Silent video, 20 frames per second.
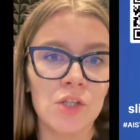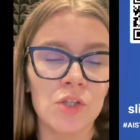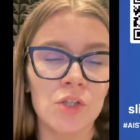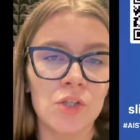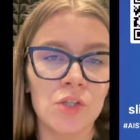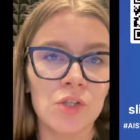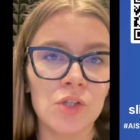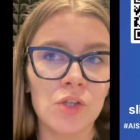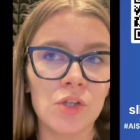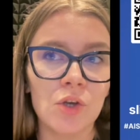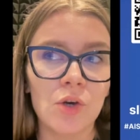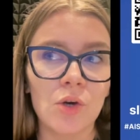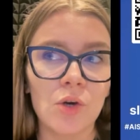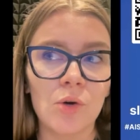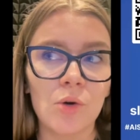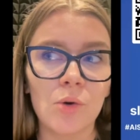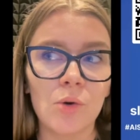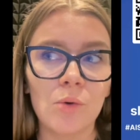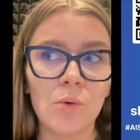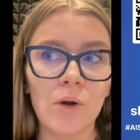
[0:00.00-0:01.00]

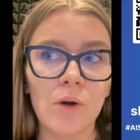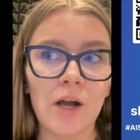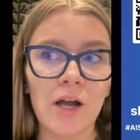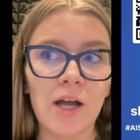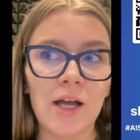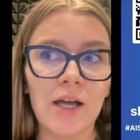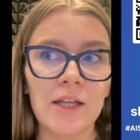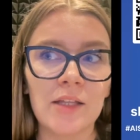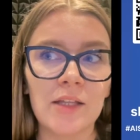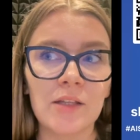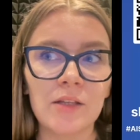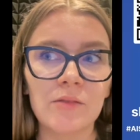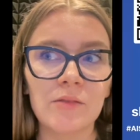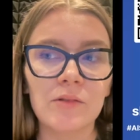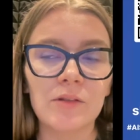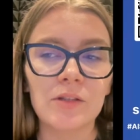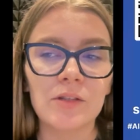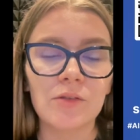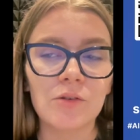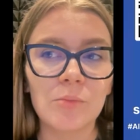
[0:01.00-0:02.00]
So
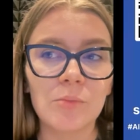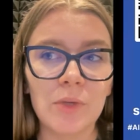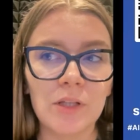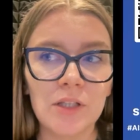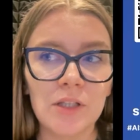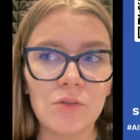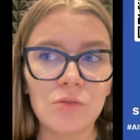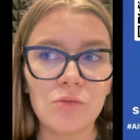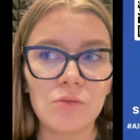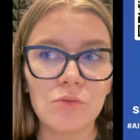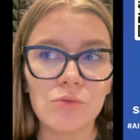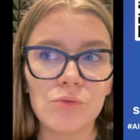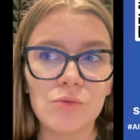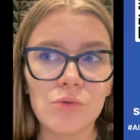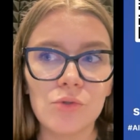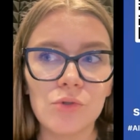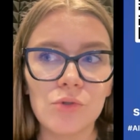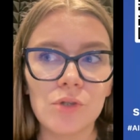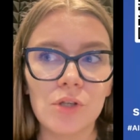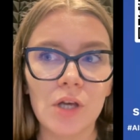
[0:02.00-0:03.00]
there are many
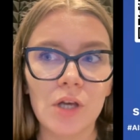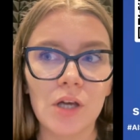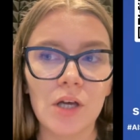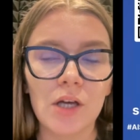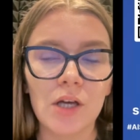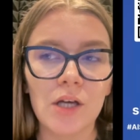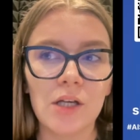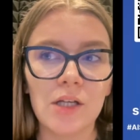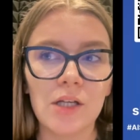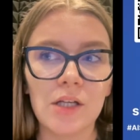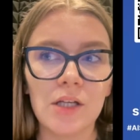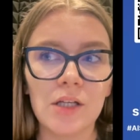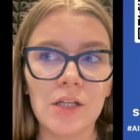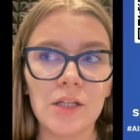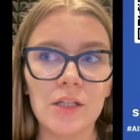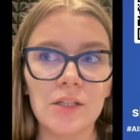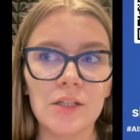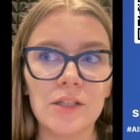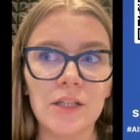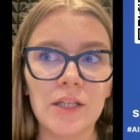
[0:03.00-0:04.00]
tools
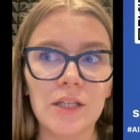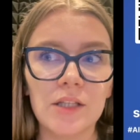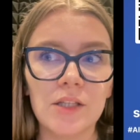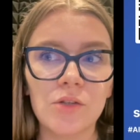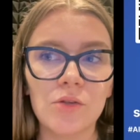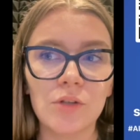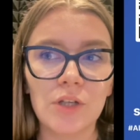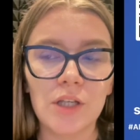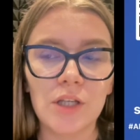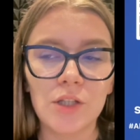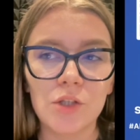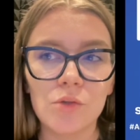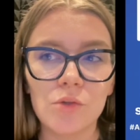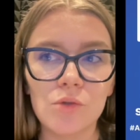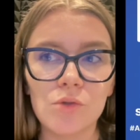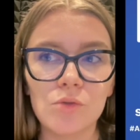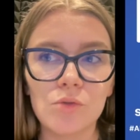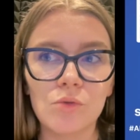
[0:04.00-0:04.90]
that you can use